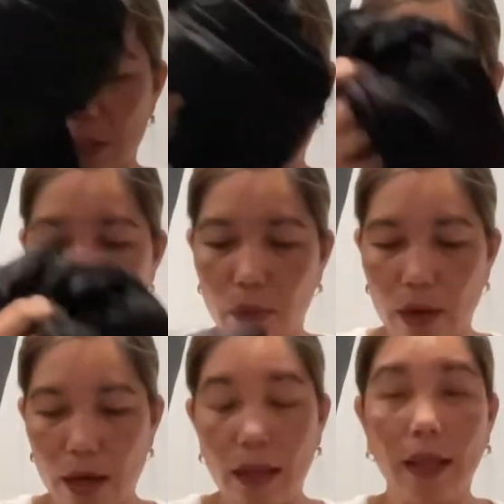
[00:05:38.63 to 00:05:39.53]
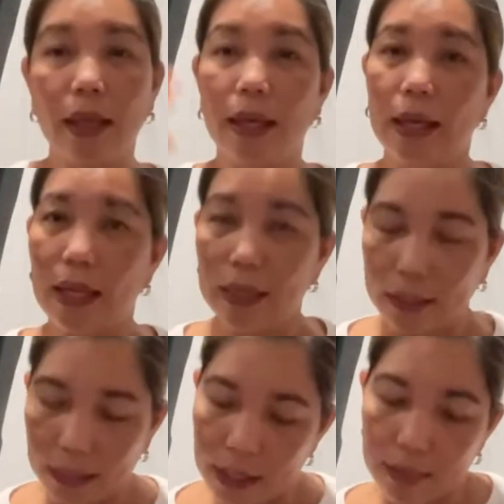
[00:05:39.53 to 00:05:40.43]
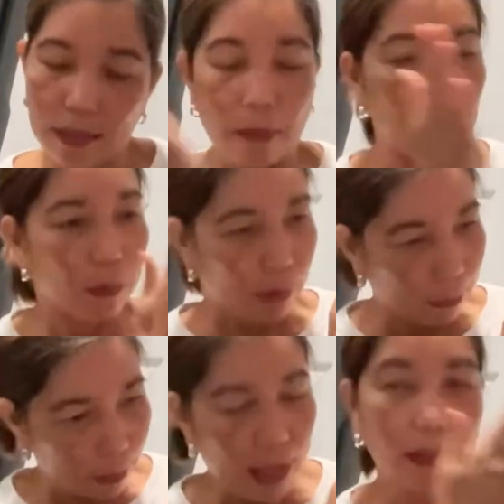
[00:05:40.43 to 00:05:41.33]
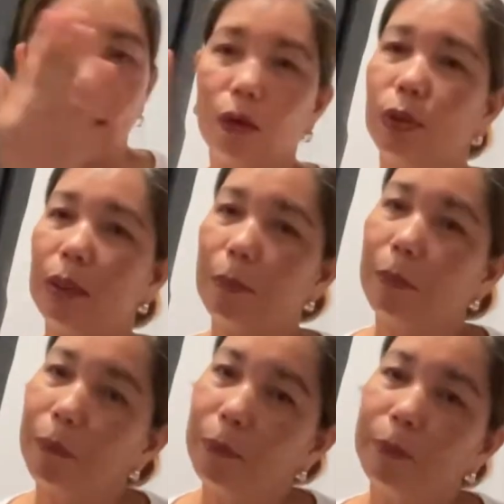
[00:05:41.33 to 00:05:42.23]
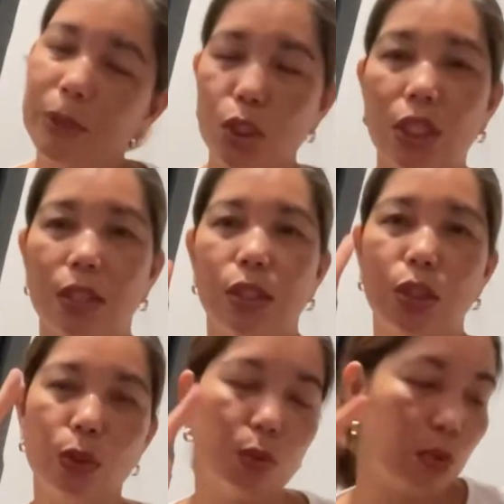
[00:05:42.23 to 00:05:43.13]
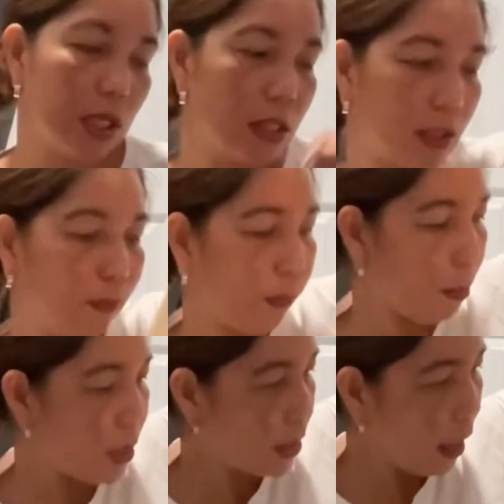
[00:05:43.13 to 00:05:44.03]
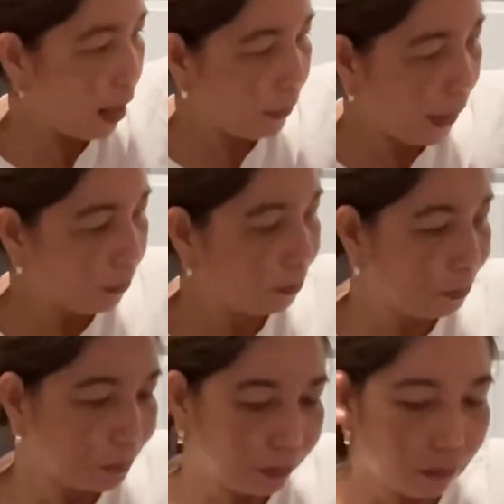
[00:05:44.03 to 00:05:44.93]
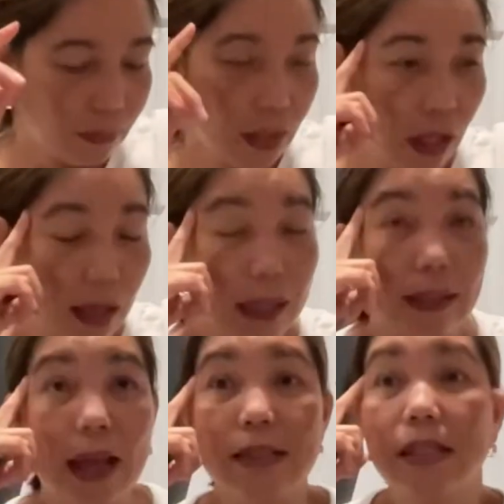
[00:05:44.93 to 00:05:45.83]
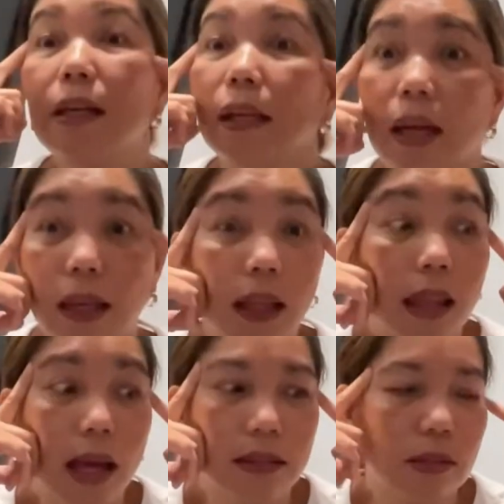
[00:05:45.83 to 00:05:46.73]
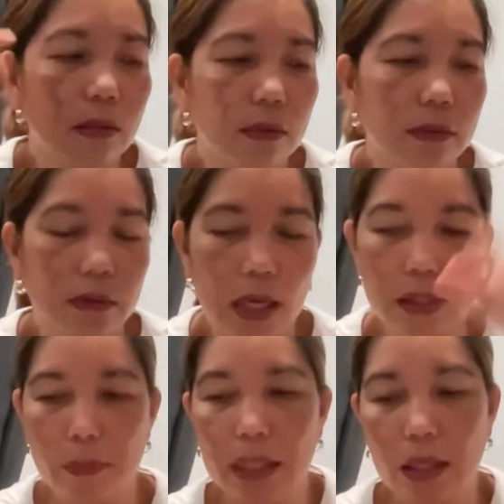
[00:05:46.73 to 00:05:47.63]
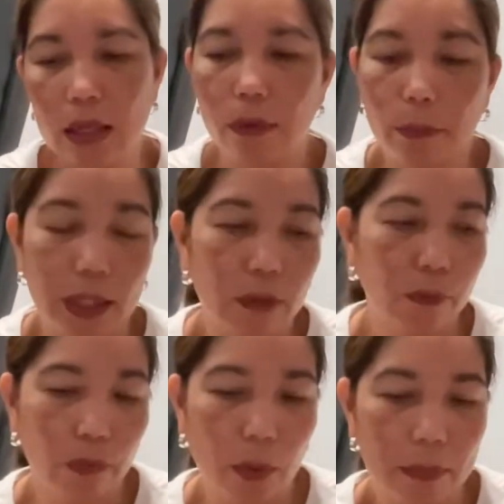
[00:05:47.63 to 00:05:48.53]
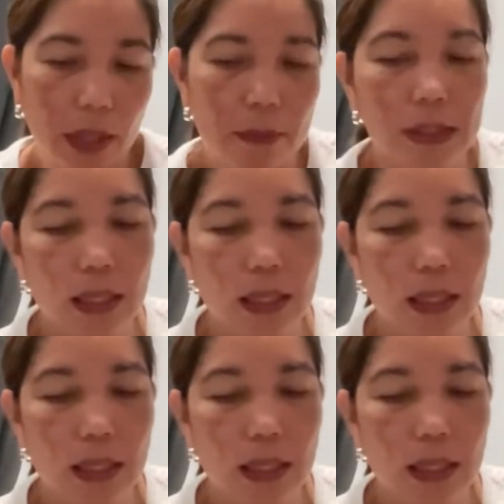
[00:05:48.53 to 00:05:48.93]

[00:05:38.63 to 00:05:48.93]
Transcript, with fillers: Zara and again tap on my back I only purchased two dresses from Zara last year I got a lot so I spent a lot of money from them